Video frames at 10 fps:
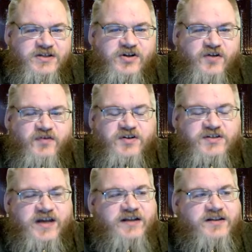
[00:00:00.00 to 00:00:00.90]
So if you
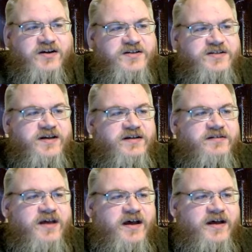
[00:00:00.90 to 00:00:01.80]
decide there is a,
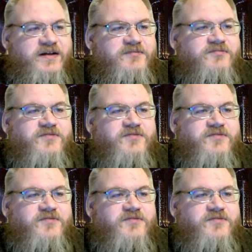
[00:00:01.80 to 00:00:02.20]
a